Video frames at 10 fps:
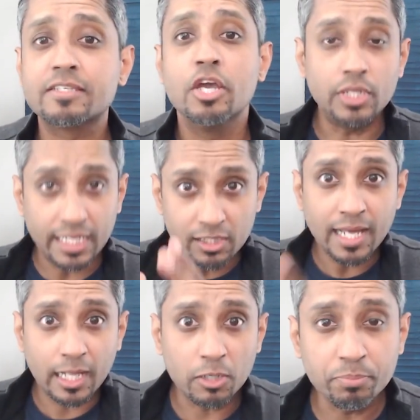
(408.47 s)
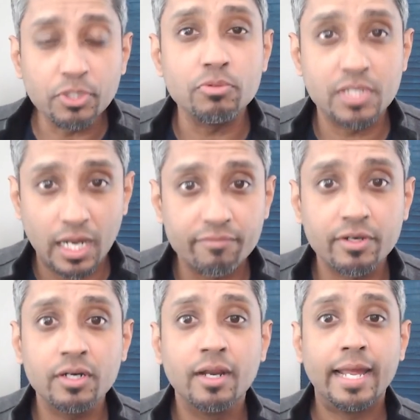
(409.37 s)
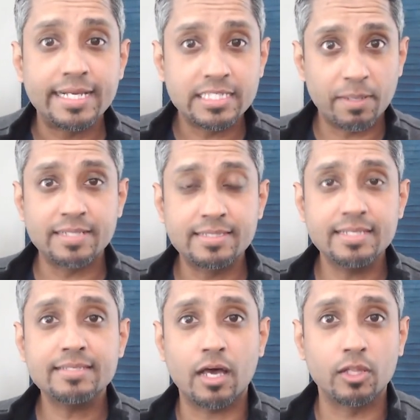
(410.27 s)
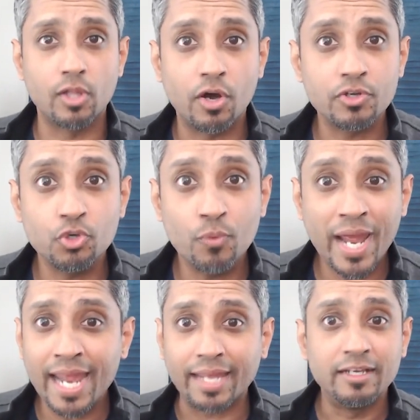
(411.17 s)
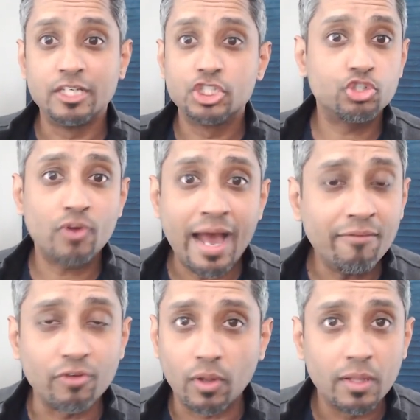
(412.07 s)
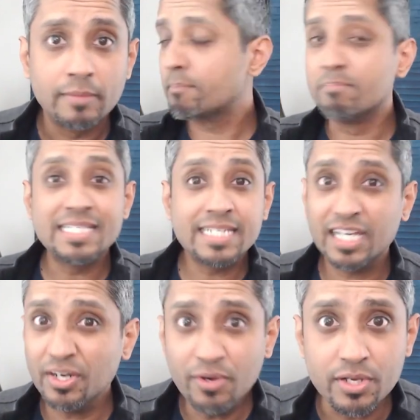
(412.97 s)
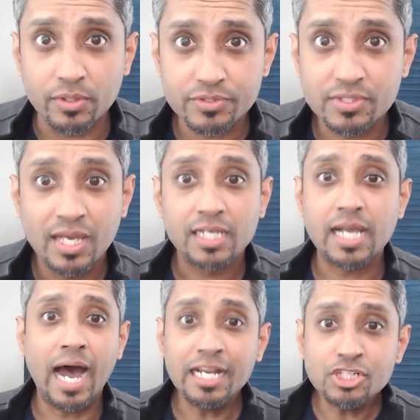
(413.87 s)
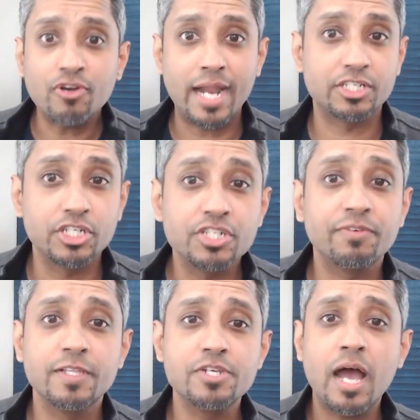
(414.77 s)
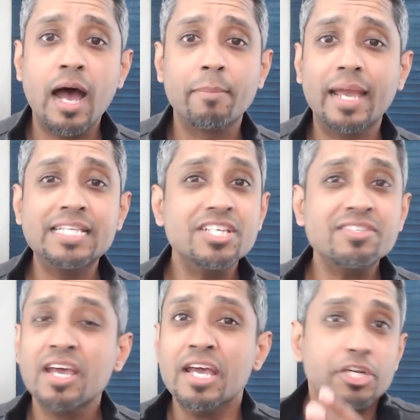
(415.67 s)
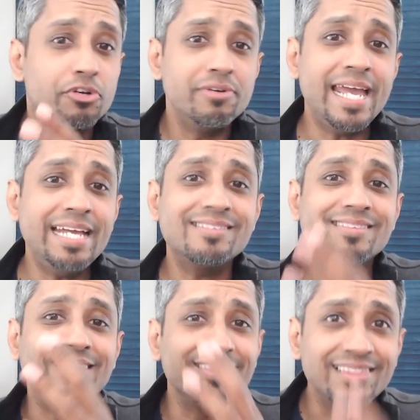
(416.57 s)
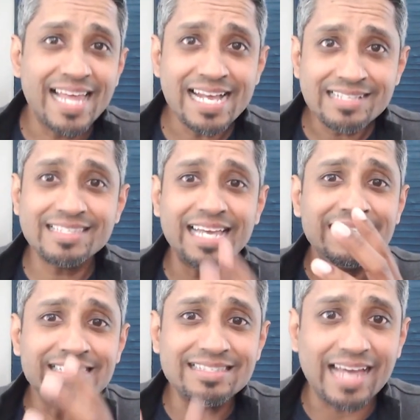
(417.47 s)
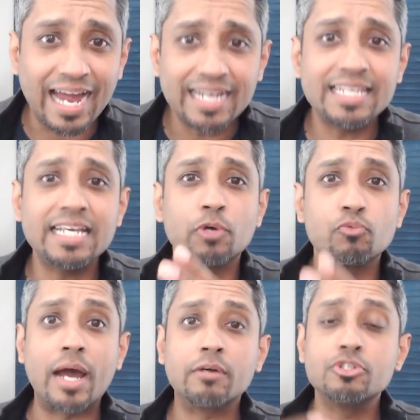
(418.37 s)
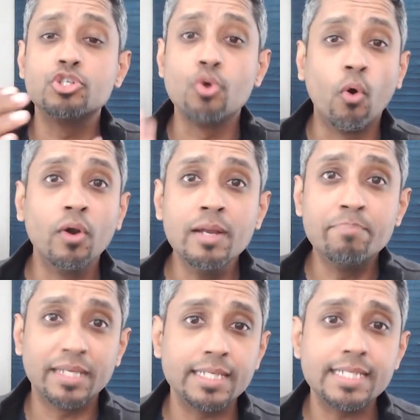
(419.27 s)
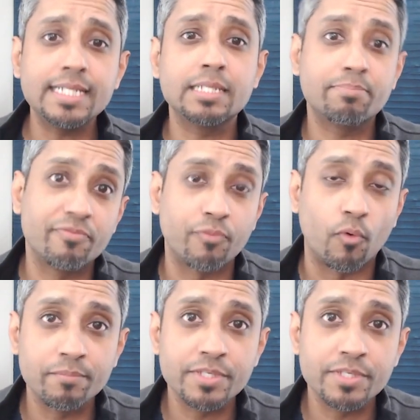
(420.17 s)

It'll help you cover expenses along the way, travel, materials, contractors for the job, and just creates less anxiety around your ability to perform the